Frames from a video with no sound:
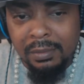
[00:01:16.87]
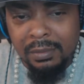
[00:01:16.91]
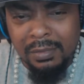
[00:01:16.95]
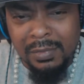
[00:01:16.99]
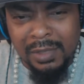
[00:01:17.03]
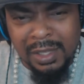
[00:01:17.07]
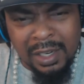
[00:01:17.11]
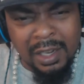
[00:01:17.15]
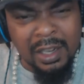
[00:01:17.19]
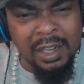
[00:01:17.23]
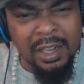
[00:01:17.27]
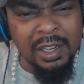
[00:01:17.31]

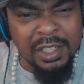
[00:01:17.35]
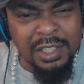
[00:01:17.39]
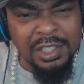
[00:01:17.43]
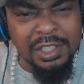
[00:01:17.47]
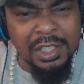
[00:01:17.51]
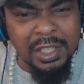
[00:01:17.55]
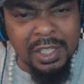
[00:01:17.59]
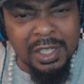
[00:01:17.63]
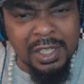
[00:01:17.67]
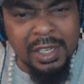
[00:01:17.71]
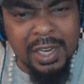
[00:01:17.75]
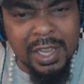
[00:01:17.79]
uh,
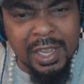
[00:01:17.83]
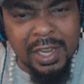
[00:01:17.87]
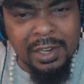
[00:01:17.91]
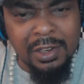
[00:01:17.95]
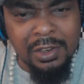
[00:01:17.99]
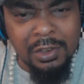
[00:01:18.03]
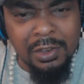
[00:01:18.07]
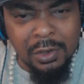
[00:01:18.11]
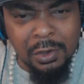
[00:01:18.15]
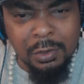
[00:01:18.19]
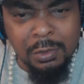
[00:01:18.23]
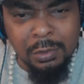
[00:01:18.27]
sugar daddy,
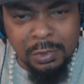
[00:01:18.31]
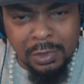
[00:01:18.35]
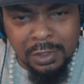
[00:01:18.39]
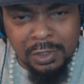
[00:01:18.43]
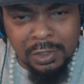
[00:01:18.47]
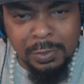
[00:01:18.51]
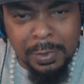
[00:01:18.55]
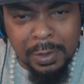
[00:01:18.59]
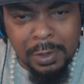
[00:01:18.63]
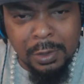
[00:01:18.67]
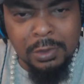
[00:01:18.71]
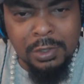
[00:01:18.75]
you gonna
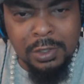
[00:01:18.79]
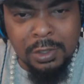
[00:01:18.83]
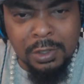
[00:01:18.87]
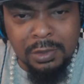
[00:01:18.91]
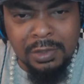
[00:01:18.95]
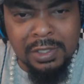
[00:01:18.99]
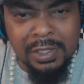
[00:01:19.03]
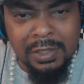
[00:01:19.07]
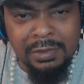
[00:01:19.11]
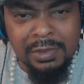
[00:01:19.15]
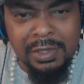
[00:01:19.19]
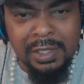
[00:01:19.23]
expose
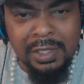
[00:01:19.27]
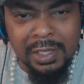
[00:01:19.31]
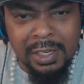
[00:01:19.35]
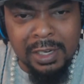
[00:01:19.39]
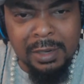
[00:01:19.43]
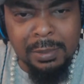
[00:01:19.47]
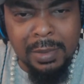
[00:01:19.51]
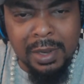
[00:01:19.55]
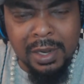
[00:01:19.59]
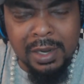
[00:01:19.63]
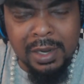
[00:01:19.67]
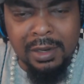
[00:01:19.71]
yourself, tell
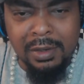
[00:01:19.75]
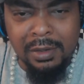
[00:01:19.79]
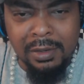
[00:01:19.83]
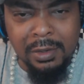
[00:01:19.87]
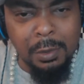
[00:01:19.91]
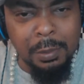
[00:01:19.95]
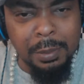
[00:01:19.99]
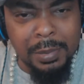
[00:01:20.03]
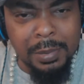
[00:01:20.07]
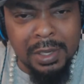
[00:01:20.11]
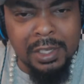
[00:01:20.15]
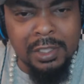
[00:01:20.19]
everybody
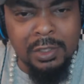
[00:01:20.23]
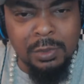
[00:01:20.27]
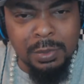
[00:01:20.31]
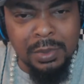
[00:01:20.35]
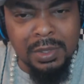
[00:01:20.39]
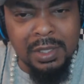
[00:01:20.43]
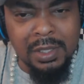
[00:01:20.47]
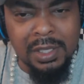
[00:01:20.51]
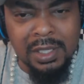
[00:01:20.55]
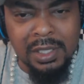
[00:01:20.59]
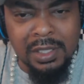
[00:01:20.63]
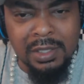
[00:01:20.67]
your business
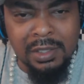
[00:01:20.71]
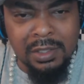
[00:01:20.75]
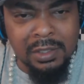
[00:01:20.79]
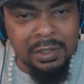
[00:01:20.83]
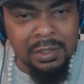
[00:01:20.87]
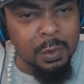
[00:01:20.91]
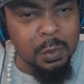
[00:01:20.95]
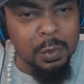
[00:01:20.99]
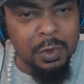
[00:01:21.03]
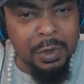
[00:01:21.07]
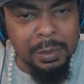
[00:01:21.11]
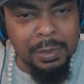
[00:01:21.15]
because you
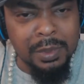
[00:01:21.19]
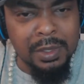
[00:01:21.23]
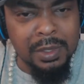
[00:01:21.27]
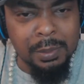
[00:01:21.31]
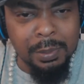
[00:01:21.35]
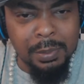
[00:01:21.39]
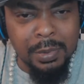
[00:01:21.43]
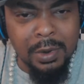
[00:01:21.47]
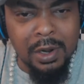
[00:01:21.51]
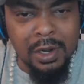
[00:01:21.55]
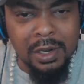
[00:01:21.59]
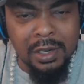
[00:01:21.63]
don't want to be a
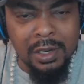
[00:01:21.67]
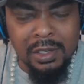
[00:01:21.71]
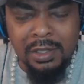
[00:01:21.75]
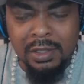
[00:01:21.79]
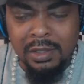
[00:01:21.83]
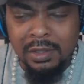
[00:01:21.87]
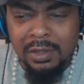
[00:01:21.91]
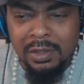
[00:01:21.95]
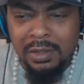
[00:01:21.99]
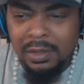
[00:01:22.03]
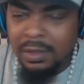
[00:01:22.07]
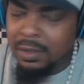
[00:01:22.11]
part of
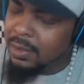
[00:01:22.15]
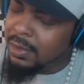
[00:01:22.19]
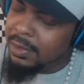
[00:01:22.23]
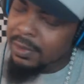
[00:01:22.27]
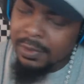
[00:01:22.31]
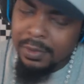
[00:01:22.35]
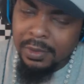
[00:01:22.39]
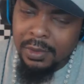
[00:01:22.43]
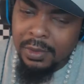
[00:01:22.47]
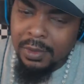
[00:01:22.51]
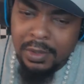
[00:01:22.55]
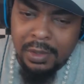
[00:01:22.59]
this.
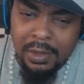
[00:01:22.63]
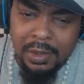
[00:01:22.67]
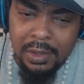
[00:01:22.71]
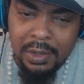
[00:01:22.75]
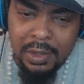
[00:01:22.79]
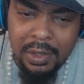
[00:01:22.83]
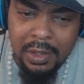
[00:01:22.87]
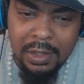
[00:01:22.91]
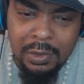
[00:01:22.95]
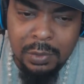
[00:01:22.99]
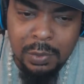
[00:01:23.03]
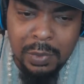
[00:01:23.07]

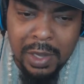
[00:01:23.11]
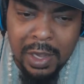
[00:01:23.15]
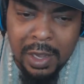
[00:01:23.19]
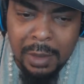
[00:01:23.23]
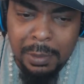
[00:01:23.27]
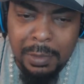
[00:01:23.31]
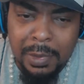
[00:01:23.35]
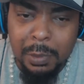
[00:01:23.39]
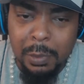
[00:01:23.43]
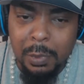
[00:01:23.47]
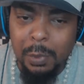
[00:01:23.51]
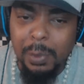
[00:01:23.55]
That's
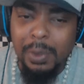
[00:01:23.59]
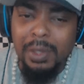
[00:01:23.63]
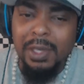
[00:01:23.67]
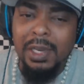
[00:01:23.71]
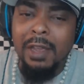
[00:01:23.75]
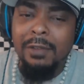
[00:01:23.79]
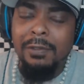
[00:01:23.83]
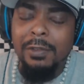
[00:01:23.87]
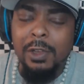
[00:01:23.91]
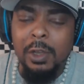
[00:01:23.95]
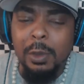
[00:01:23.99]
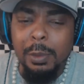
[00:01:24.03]
wild, man. But we
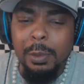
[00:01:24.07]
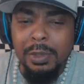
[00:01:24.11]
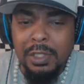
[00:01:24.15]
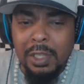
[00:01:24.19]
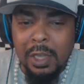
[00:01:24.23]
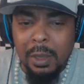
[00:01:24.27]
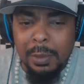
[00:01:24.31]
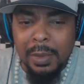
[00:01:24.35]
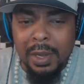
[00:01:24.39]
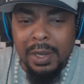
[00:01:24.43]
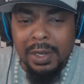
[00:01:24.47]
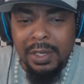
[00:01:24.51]
definitely gonna be
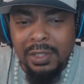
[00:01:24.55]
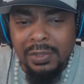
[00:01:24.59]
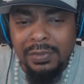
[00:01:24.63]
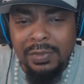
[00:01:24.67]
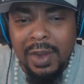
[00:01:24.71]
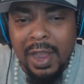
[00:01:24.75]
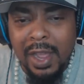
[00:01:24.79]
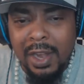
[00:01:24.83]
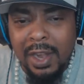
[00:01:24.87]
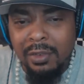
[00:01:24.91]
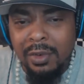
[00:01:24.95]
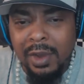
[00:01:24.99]
talking about this
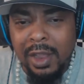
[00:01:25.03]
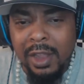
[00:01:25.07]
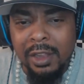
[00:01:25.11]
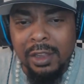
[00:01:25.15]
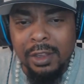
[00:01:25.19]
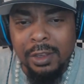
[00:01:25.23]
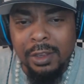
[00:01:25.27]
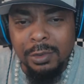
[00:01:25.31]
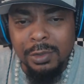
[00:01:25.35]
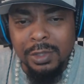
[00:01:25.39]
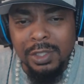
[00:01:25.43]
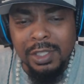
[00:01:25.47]
Friday right
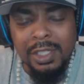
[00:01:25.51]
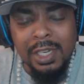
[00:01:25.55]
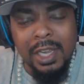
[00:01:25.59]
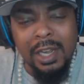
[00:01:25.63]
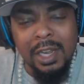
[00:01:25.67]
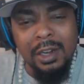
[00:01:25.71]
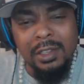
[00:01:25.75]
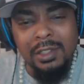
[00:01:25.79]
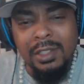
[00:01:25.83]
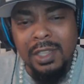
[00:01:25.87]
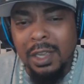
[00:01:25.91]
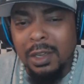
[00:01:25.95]
here on this
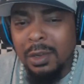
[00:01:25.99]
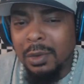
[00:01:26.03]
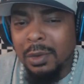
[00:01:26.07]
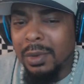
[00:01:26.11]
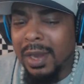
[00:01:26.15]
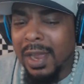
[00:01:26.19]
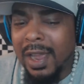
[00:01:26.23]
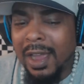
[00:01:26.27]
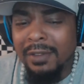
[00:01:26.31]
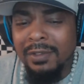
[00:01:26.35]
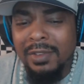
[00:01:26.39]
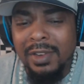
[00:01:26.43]
channel because I go
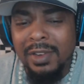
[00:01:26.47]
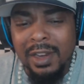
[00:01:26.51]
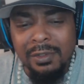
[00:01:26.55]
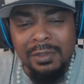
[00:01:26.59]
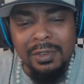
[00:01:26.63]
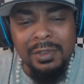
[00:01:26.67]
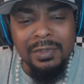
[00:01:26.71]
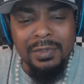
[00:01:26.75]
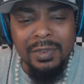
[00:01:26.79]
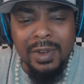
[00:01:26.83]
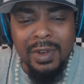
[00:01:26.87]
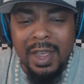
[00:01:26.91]
live
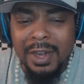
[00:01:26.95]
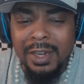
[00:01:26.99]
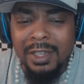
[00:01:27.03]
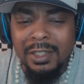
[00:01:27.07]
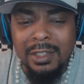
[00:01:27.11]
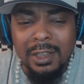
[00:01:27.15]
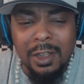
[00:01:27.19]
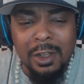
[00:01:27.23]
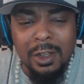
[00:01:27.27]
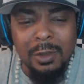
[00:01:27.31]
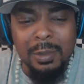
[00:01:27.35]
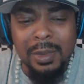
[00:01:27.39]
every Friday
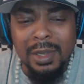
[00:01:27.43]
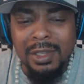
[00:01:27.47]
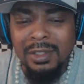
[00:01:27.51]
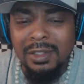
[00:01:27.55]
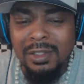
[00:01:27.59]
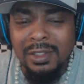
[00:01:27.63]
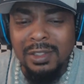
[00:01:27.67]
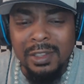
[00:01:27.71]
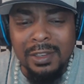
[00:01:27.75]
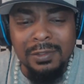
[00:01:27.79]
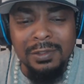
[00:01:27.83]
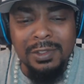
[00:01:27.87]
talking about
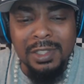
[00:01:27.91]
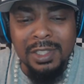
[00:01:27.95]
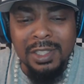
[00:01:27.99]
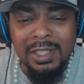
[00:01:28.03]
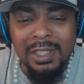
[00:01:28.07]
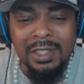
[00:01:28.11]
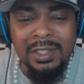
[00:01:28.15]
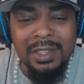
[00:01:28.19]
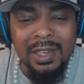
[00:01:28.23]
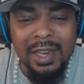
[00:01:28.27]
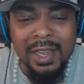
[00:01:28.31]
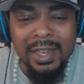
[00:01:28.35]
stuff
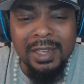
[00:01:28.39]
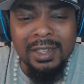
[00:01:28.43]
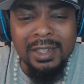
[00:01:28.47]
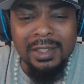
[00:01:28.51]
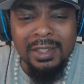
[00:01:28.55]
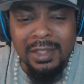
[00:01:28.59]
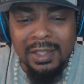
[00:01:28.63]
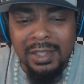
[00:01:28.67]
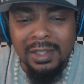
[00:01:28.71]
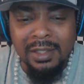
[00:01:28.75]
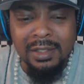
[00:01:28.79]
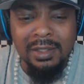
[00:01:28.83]
just like
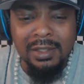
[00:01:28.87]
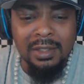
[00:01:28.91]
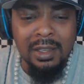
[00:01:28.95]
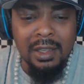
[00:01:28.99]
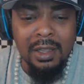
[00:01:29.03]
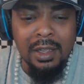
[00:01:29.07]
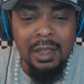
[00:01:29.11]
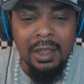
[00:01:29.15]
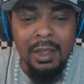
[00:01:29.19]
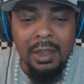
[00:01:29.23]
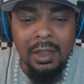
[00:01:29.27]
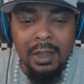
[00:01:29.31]
this.
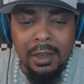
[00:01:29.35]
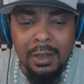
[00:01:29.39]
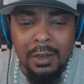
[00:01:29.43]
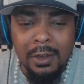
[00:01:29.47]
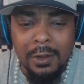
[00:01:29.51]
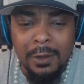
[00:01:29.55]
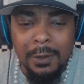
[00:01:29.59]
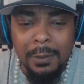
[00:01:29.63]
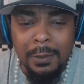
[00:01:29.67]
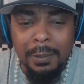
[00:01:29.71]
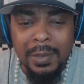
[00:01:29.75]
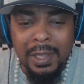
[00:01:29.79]

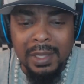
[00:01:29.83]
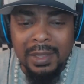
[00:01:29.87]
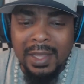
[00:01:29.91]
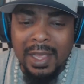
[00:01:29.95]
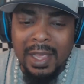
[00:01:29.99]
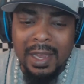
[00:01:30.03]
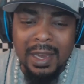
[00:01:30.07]
Um, hit that